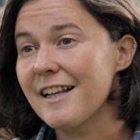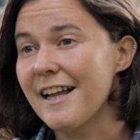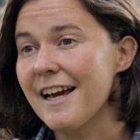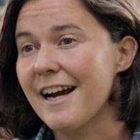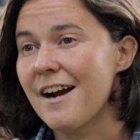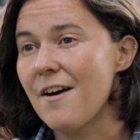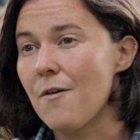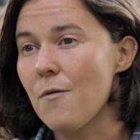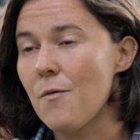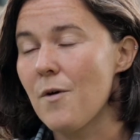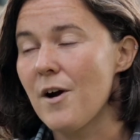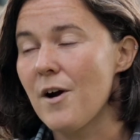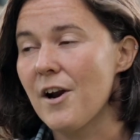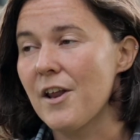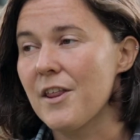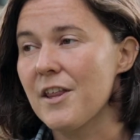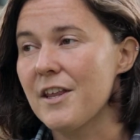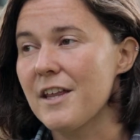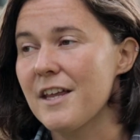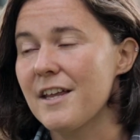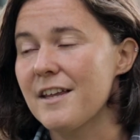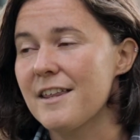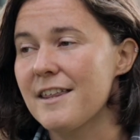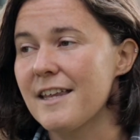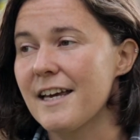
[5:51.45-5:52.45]
Like, one of
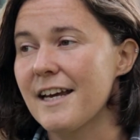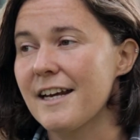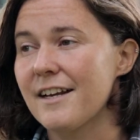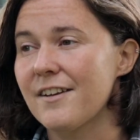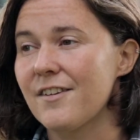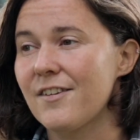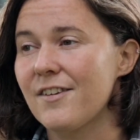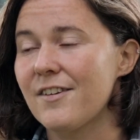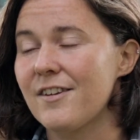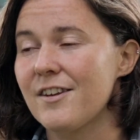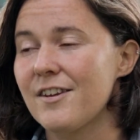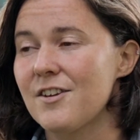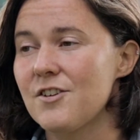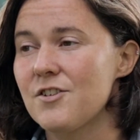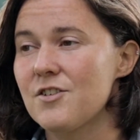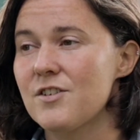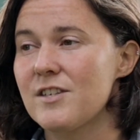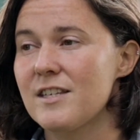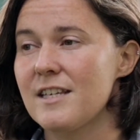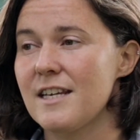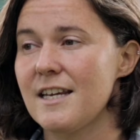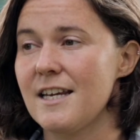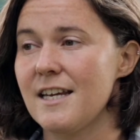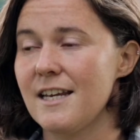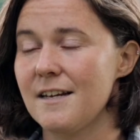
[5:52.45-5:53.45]
the things that you
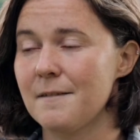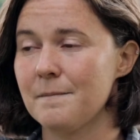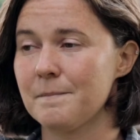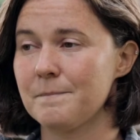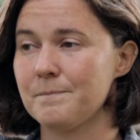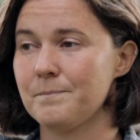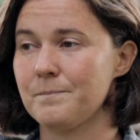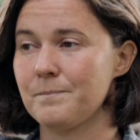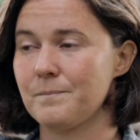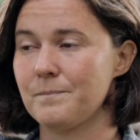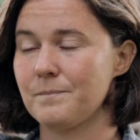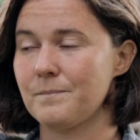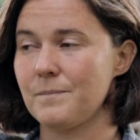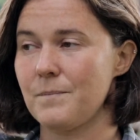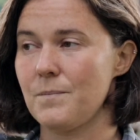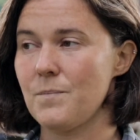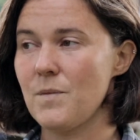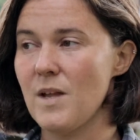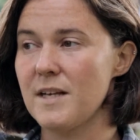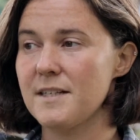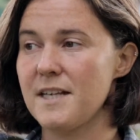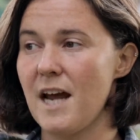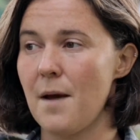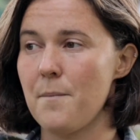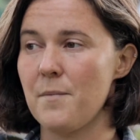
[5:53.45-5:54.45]
see
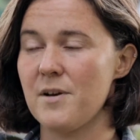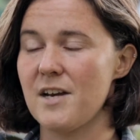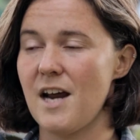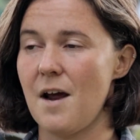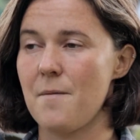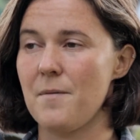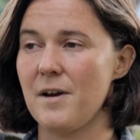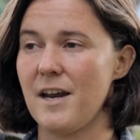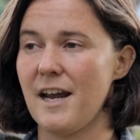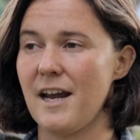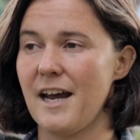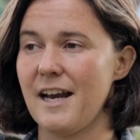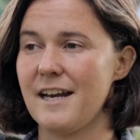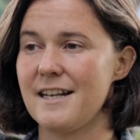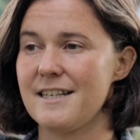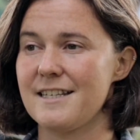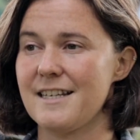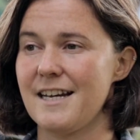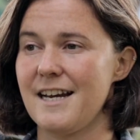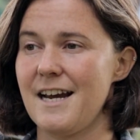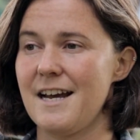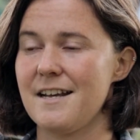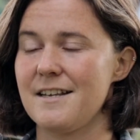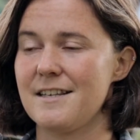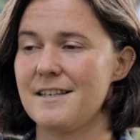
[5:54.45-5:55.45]
time and time again is
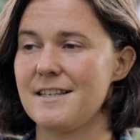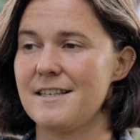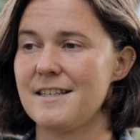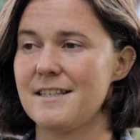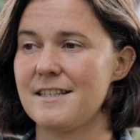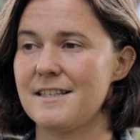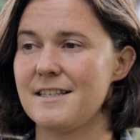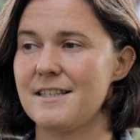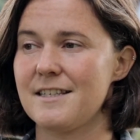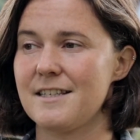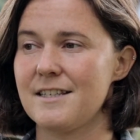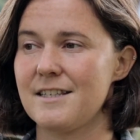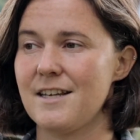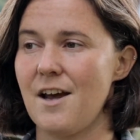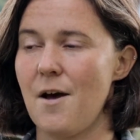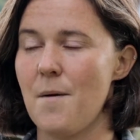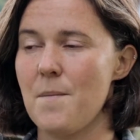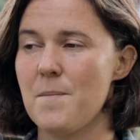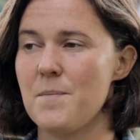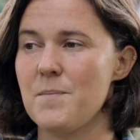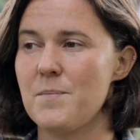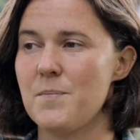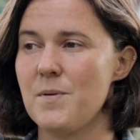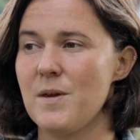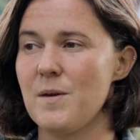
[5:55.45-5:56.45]
that
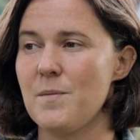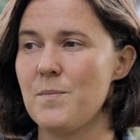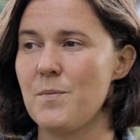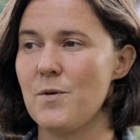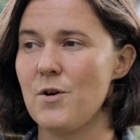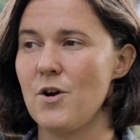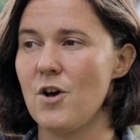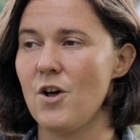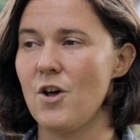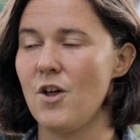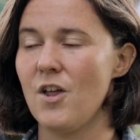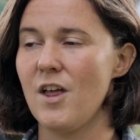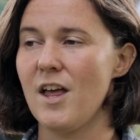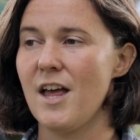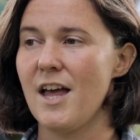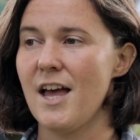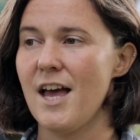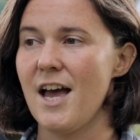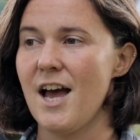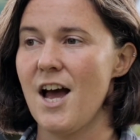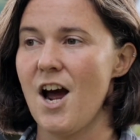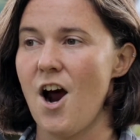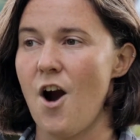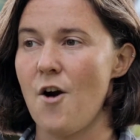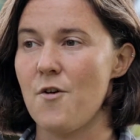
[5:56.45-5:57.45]
some people
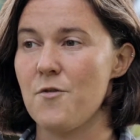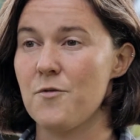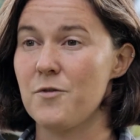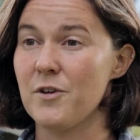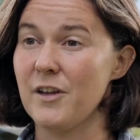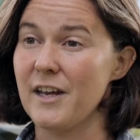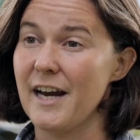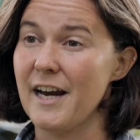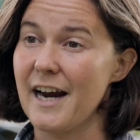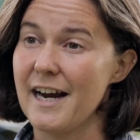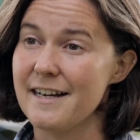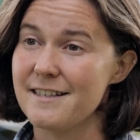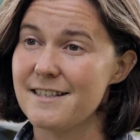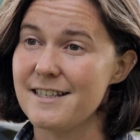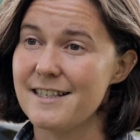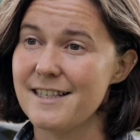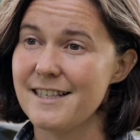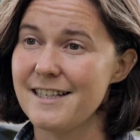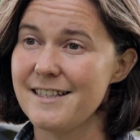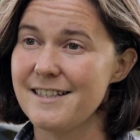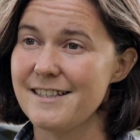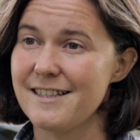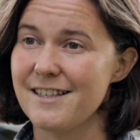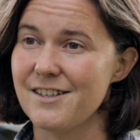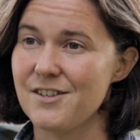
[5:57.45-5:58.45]
are really
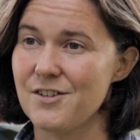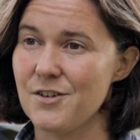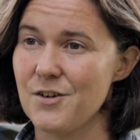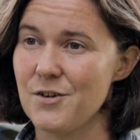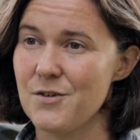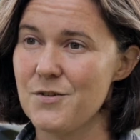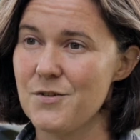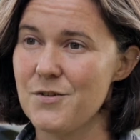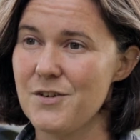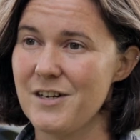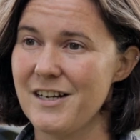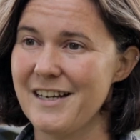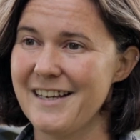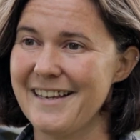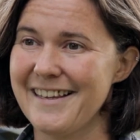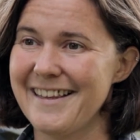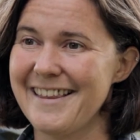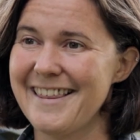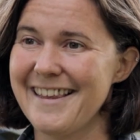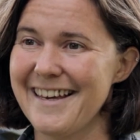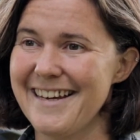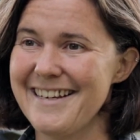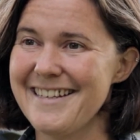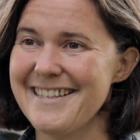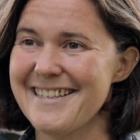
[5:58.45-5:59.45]
hesitant to do
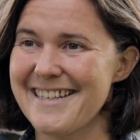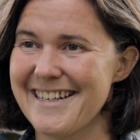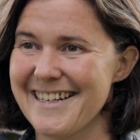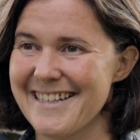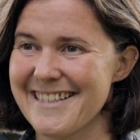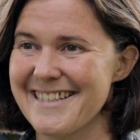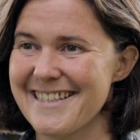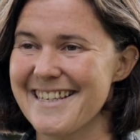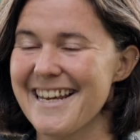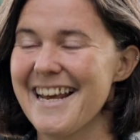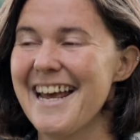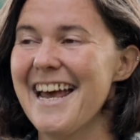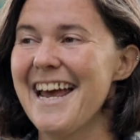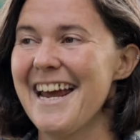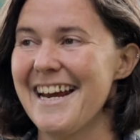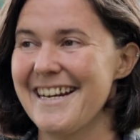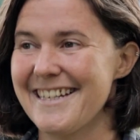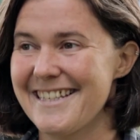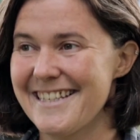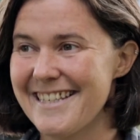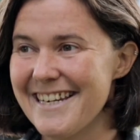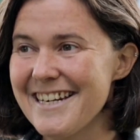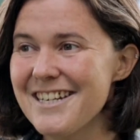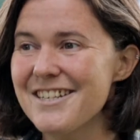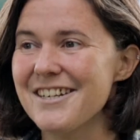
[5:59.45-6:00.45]
this because
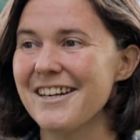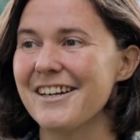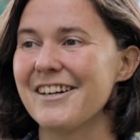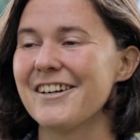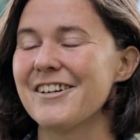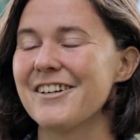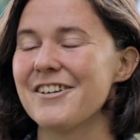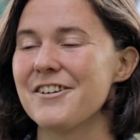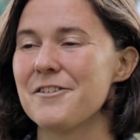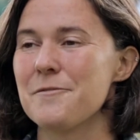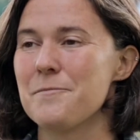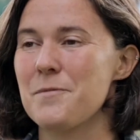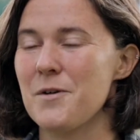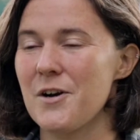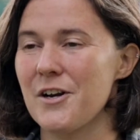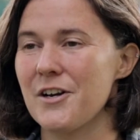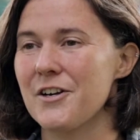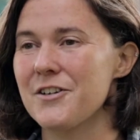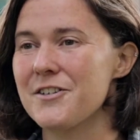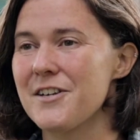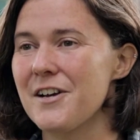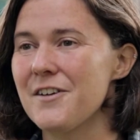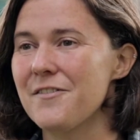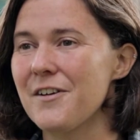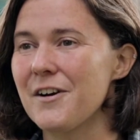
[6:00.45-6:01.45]
it's teaching. You're putting
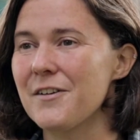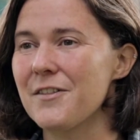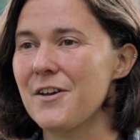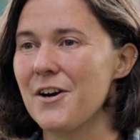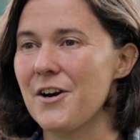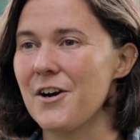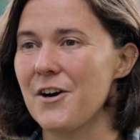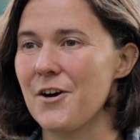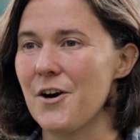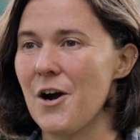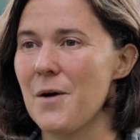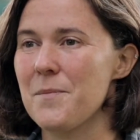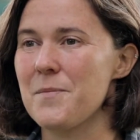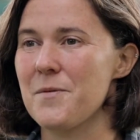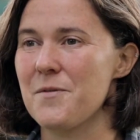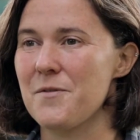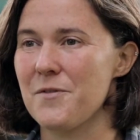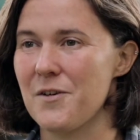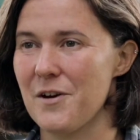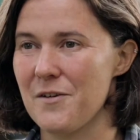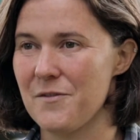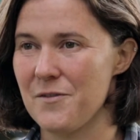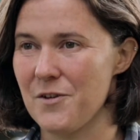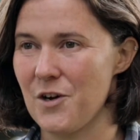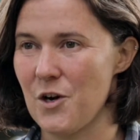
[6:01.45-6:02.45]
yourself out there. You're up in
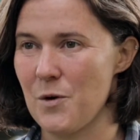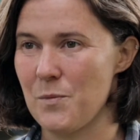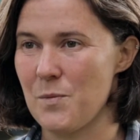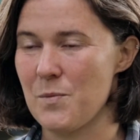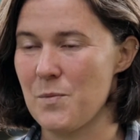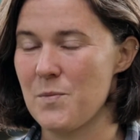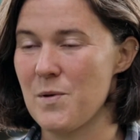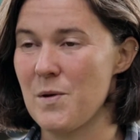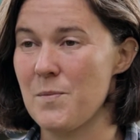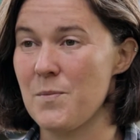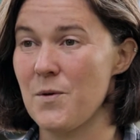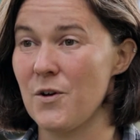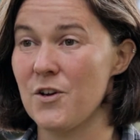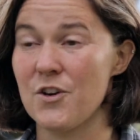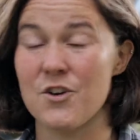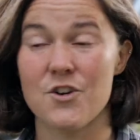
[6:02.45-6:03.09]
front of a group of people.